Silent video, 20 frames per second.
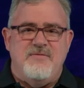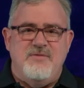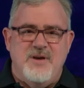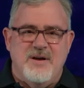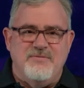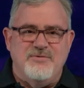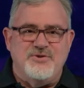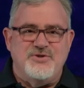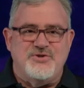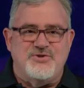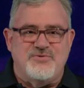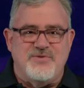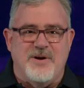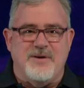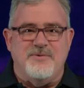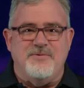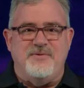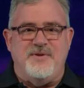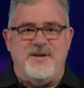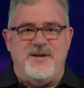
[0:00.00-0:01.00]
Have you ever
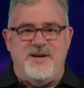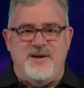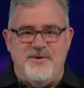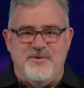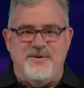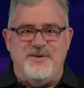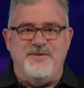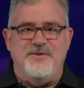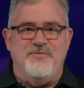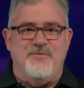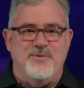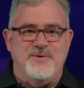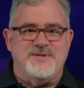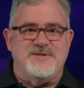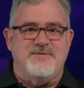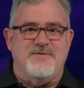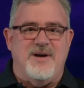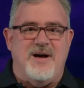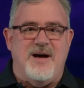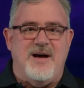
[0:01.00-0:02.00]
struggled hearing the
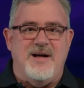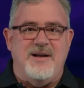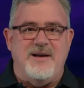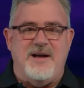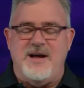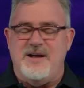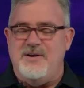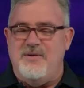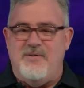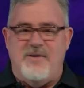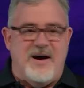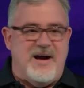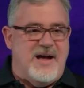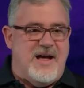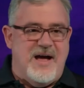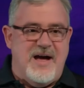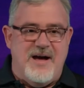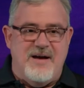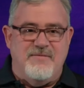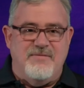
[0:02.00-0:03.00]
voice of God? I know I
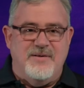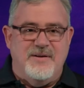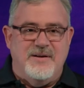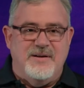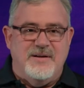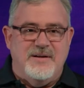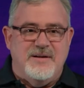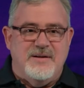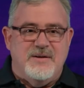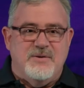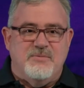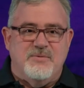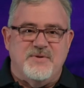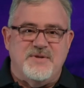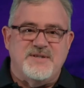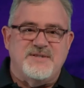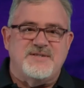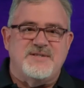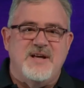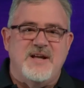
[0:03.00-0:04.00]
have. Well,
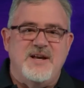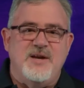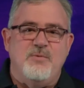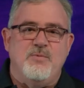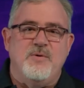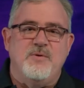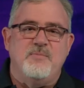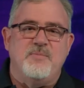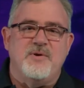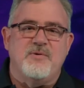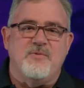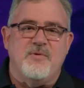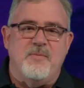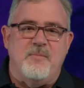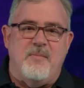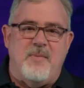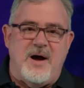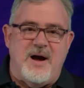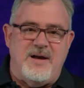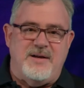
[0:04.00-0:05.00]
this Sunday we'll be
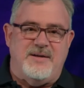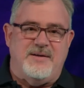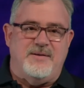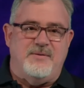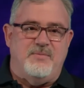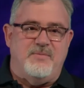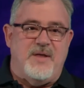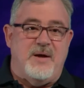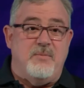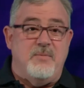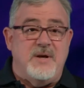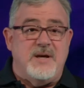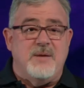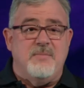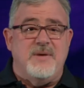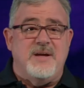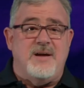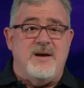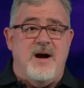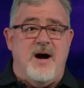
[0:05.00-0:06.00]
reminded that we
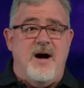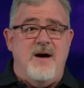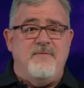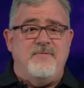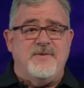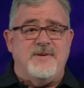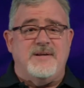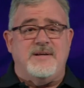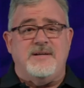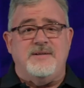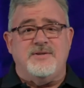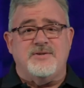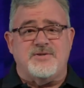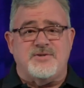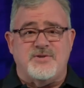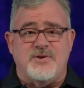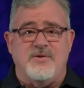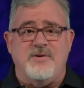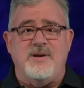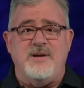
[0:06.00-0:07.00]
can be confident in
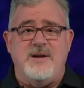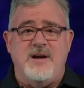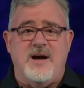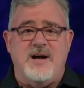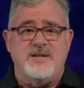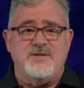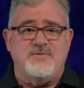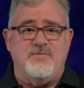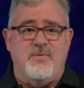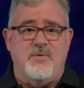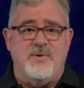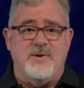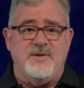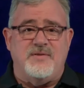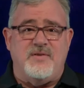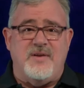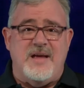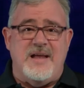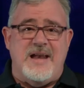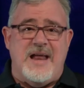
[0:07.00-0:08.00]
discerning God's
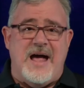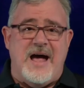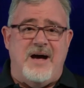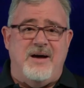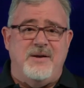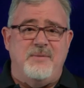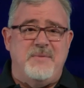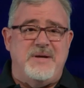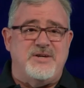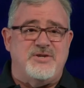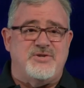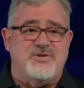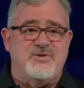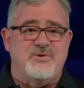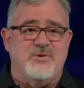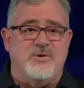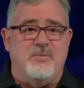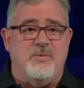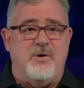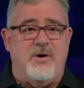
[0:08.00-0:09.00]
voice and how to make
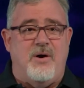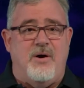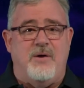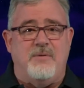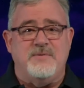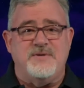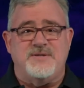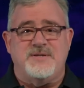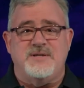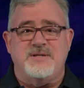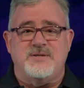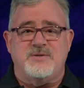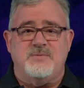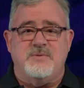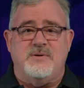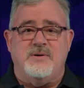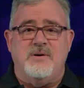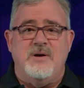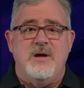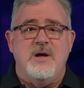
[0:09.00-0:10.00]
sure we're always in His
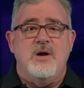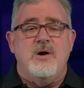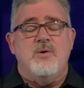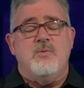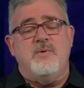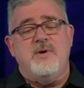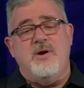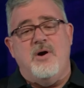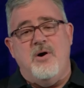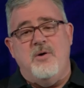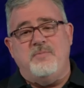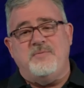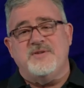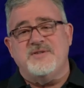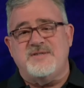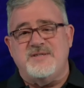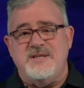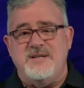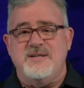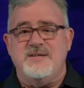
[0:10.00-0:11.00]
will. We hope
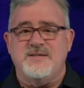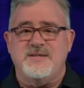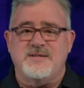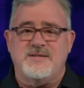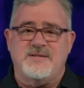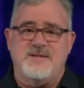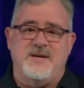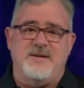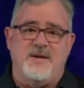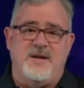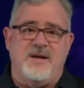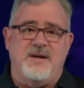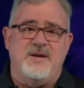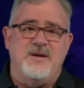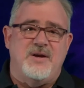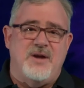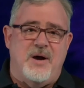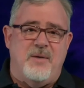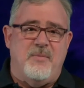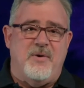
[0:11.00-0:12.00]
to see you this Sunday.
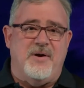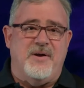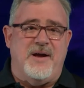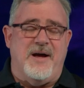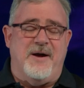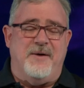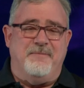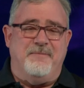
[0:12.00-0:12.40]
Come on